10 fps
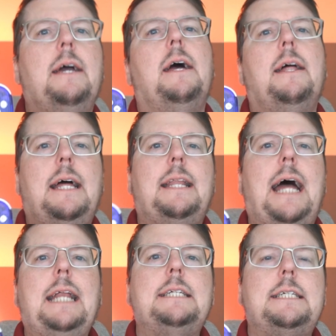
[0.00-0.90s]
Now, that
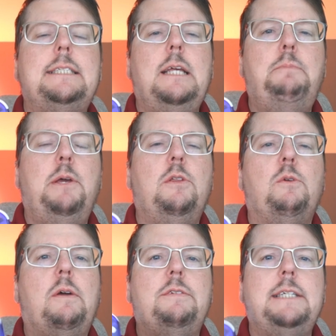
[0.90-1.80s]
is a CPU that
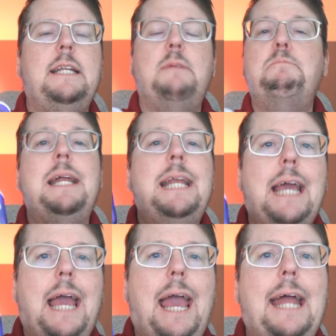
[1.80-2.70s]
we've seen in many
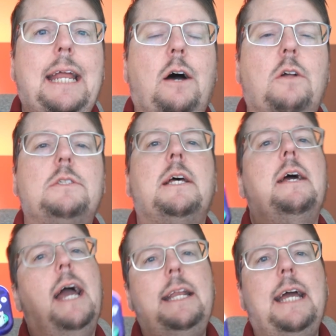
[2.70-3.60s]
handhelds.
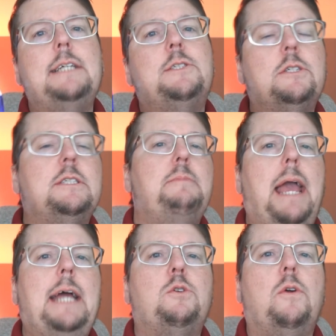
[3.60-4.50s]
And yes, there's some
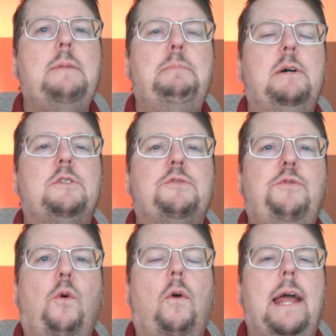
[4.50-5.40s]
Android builds
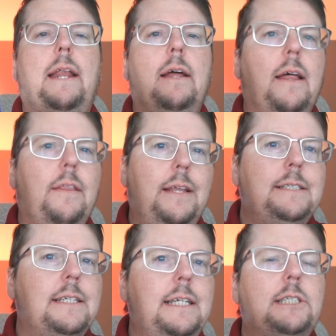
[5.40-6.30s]
for it. This
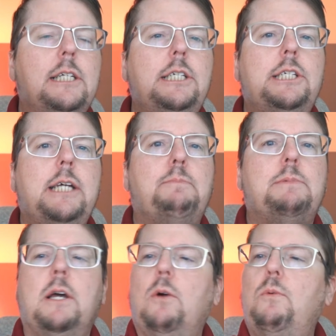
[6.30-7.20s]
initially shipped
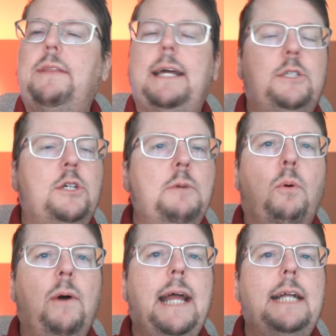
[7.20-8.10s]
with a
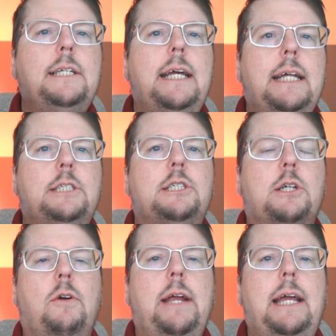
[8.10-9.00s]
2.8-inch
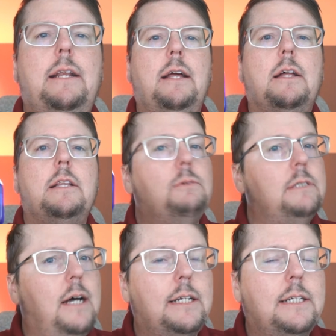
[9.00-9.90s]
screen. It was not
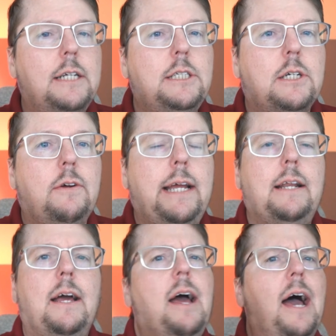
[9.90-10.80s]
a touch screen.
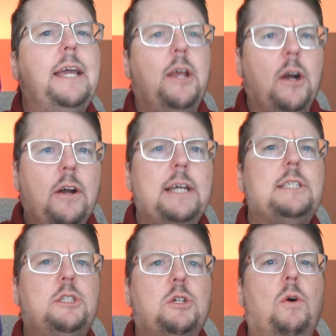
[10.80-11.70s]
A curious
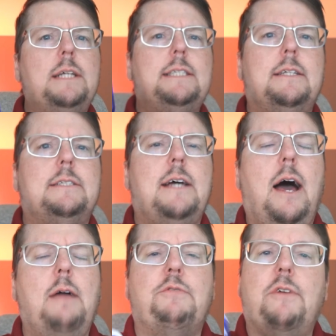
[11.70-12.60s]
choice at the time
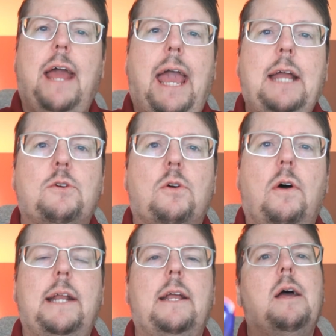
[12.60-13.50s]
for
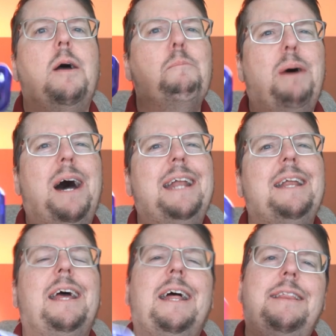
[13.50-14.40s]
Android, but
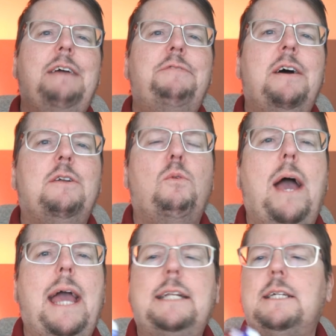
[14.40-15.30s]
they found a way
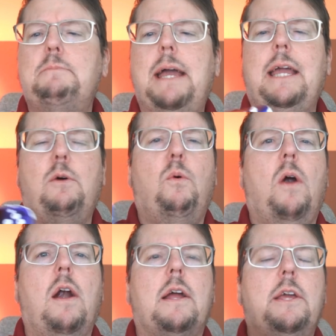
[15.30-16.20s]
to make it
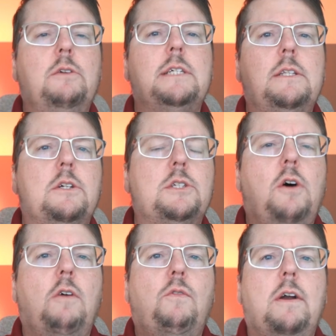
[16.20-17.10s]
work using their
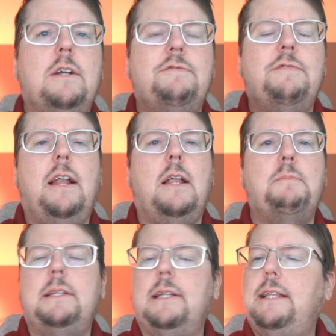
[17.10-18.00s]
software development
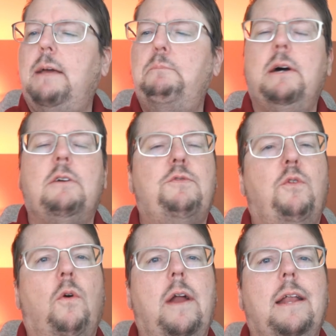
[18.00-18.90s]
that they built for
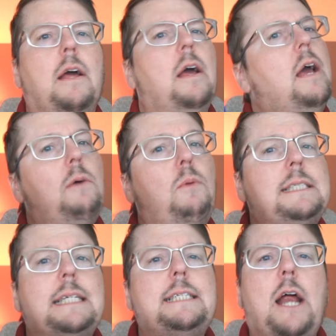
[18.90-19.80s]
it. It
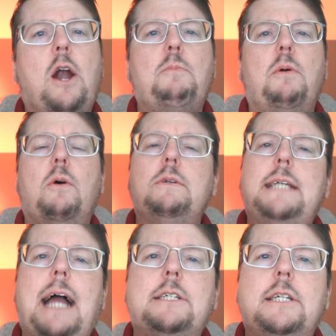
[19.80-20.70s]
wasn't terrible, it was
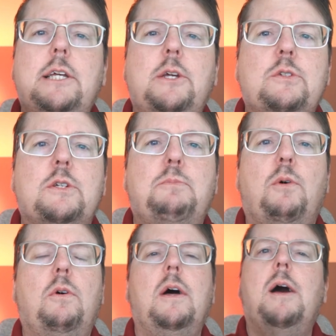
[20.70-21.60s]
actually usable,
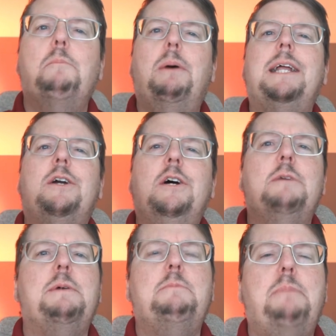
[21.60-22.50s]
but it could have
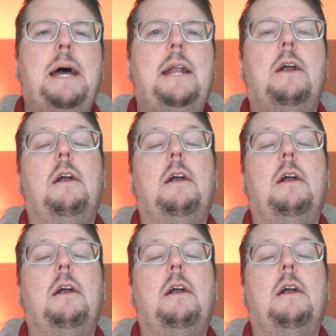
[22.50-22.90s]
been better.